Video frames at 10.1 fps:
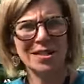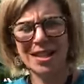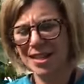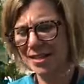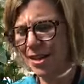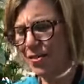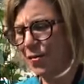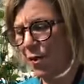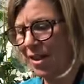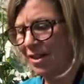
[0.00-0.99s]
Is he
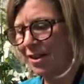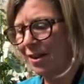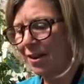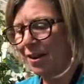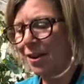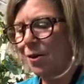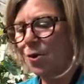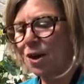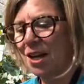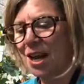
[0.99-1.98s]
clairvoyant?
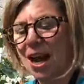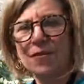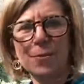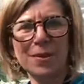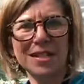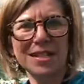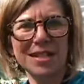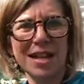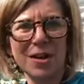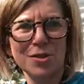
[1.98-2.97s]
Or can everybody
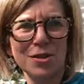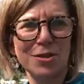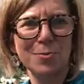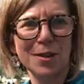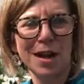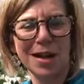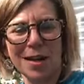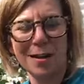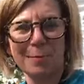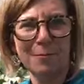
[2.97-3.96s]
see how stupid
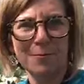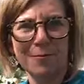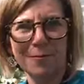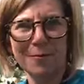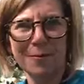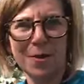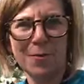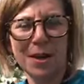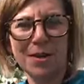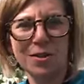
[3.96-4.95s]
I am?
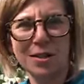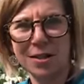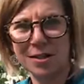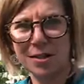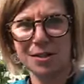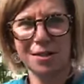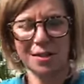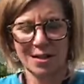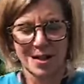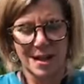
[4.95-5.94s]
Oh my goodness.
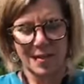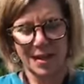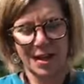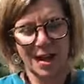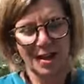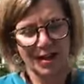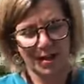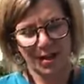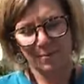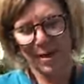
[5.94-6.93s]
And then
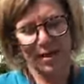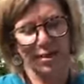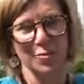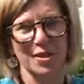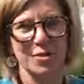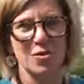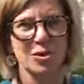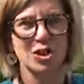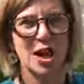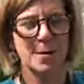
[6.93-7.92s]
I'm not going to read the
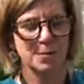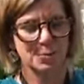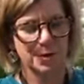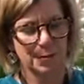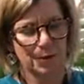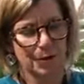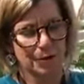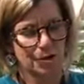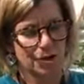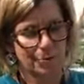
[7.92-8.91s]
whole chapter, but I'm
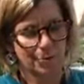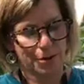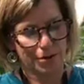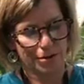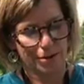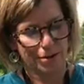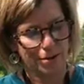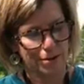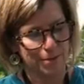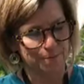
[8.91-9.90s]
going to jump here
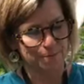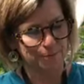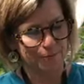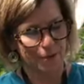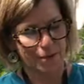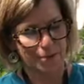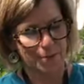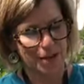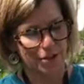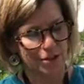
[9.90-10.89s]
to,
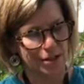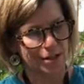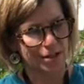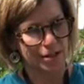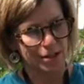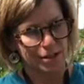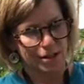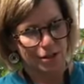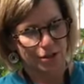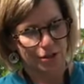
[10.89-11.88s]
oh my goodness,
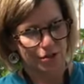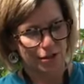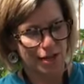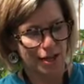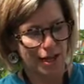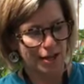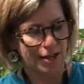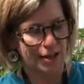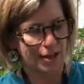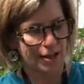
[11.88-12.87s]
don't take
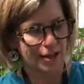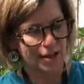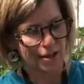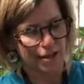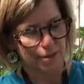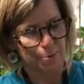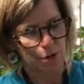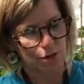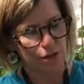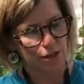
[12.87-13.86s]
anything
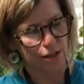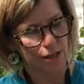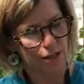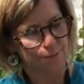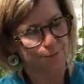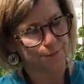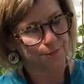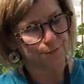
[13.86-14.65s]
personally.